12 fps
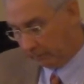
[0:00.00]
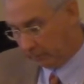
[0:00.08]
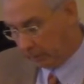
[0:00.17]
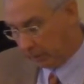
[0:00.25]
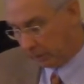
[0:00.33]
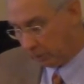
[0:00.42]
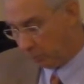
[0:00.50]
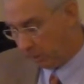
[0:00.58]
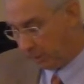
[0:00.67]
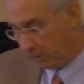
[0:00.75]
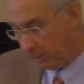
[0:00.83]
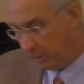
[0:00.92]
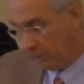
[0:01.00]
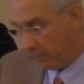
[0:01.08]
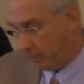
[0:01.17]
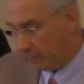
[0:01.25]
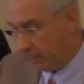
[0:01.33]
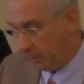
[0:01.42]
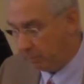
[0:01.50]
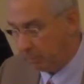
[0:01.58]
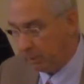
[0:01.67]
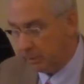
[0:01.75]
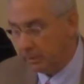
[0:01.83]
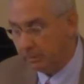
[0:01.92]
of God's will. Fourth
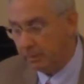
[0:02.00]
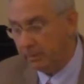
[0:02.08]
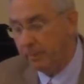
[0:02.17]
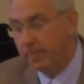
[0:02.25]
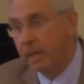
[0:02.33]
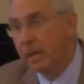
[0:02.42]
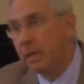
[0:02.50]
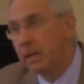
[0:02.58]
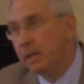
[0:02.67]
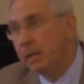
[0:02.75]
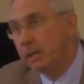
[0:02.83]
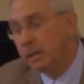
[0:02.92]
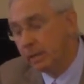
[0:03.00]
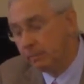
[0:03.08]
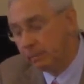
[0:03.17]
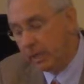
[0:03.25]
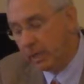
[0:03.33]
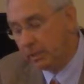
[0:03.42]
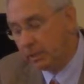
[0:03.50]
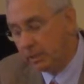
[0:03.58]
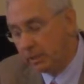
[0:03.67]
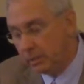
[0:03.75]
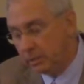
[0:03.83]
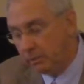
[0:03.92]
principle,
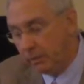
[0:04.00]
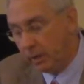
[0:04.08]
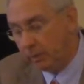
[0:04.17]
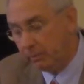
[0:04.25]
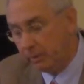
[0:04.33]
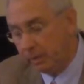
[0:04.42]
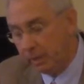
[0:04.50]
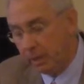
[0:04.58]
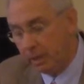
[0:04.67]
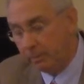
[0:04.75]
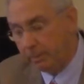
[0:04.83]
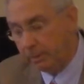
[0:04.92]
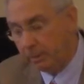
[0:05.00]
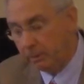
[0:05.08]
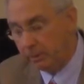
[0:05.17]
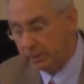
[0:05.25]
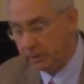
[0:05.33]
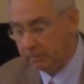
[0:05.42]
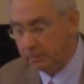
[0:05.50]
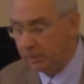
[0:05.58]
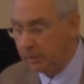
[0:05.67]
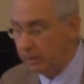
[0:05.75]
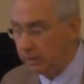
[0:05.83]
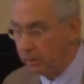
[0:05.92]
temptation is fought with the help of the Holy
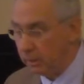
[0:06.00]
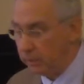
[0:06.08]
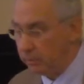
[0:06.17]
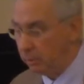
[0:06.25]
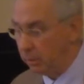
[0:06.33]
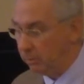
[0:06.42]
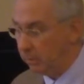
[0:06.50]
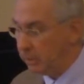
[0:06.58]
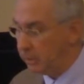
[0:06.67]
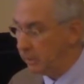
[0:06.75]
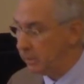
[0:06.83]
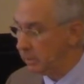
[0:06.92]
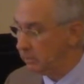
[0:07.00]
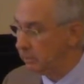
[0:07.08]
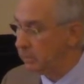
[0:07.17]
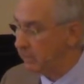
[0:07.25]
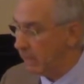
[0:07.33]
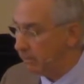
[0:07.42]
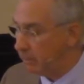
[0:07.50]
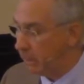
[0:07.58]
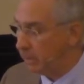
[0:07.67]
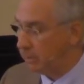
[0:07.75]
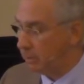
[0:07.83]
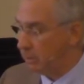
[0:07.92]
Spirit and God's Word. When Jesus was
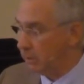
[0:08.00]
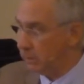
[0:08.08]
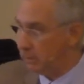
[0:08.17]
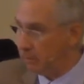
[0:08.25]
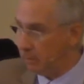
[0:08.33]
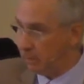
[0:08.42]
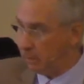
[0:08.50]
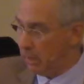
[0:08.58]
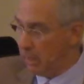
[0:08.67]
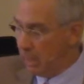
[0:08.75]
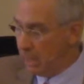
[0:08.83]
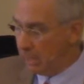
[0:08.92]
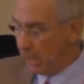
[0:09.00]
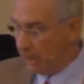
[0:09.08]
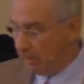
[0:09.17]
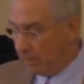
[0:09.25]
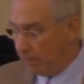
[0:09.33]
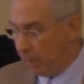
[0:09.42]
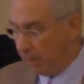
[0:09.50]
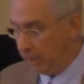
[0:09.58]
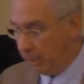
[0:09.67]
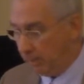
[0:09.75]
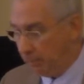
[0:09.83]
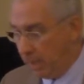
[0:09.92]
baptized, the Holy Spirit came upon
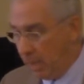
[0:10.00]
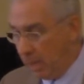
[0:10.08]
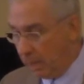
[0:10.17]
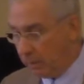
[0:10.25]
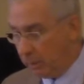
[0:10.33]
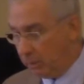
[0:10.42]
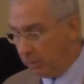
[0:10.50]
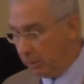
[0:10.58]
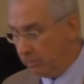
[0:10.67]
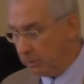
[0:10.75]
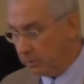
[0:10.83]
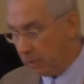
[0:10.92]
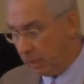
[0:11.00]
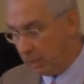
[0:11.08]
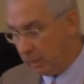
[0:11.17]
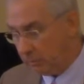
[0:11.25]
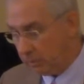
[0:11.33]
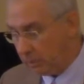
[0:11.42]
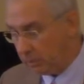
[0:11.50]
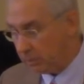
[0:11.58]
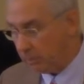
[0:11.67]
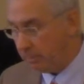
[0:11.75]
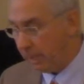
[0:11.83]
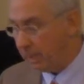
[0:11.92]
him. And though he was God, he was
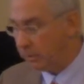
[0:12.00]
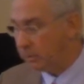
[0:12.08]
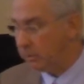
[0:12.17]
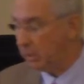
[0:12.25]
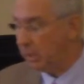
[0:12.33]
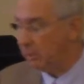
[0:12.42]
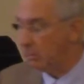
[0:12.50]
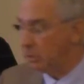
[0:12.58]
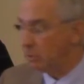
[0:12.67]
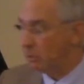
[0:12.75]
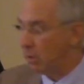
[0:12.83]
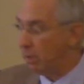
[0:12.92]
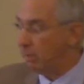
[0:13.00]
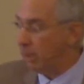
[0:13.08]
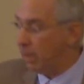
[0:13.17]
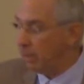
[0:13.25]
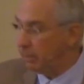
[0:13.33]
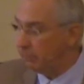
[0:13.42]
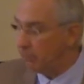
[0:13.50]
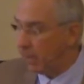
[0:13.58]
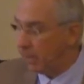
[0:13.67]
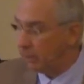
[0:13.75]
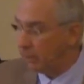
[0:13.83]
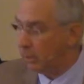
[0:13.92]
also man, so he would draw upon the
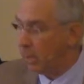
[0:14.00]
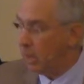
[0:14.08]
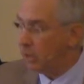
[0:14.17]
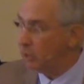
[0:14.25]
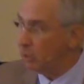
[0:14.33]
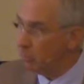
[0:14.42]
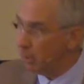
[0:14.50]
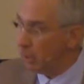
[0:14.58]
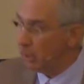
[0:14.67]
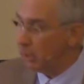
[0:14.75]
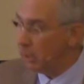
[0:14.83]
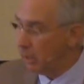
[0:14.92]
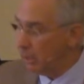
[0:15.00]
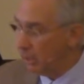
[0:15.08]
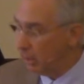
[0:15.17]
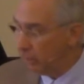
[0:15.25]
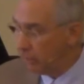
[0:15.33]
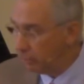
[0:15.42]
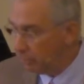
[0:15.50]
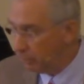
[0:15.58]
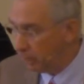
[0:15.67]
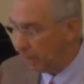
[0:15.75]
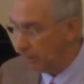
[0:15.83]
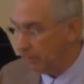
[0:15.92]
Father to work
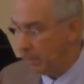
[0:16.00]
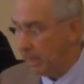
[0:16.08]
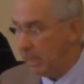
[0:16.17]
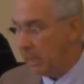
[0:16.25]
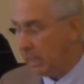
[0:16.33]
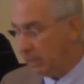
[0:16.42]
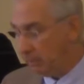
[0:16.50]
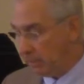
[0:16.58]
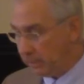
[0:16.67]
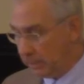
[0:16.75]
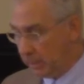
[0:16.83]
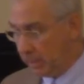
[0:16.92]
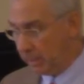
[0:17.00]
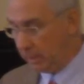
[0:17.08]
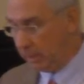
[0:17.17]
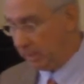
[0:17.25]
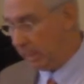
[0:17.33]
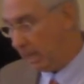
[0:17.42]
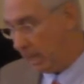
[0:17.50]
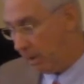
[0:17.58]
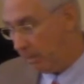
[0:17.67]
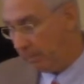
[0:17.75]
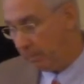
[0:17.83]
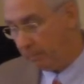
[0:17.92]
through him. He would seek the
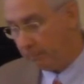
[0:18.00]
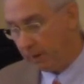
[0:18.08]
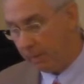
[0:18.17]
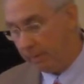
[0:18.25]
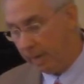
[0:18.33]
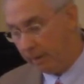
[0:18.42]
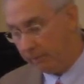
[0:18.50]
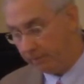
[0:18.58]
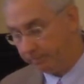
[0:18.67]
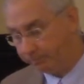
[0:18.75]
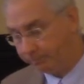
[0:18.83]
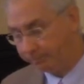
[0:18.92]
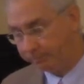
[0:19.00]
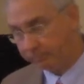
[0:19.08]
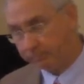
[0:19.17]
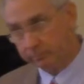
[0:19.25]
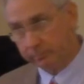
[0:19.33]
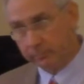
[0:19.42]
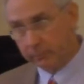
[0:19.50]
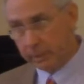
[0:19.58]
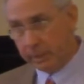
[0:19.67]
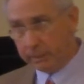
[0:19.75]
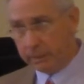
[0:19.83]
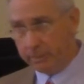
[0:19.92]
help from heaven.
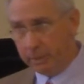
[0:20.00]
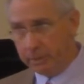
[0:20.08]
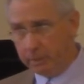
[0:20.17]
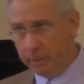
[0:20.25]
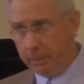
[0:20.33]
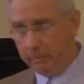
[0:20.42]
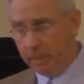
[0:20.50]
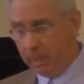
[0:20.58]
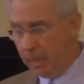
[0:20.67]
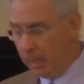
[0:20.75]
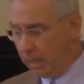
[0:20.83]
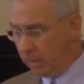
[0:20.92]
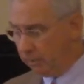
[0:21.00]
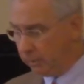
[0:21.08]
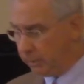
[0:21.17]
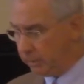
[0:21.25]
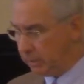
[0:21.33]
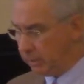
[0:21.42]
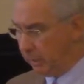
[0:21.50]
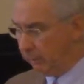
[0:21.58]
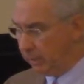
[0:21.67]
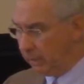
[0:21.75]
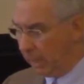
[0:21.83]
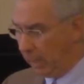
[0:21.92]
It's a mystery, and we'll just
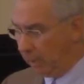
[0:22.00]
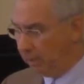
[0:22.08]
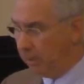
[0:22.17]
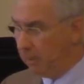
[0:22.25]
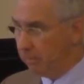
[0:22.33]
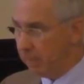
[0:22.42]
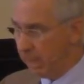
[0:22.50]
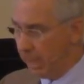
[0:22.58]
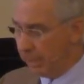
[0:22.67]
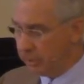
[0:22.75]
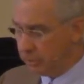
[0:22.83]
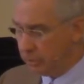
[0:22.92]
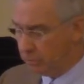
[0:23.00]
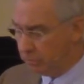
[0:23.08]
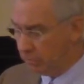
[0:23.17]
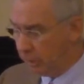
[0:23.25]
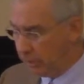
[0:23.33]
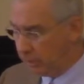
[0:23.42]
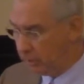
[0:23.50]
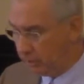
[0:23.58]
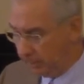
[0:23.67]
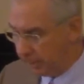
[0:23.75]
leave it there. But Acts 2:22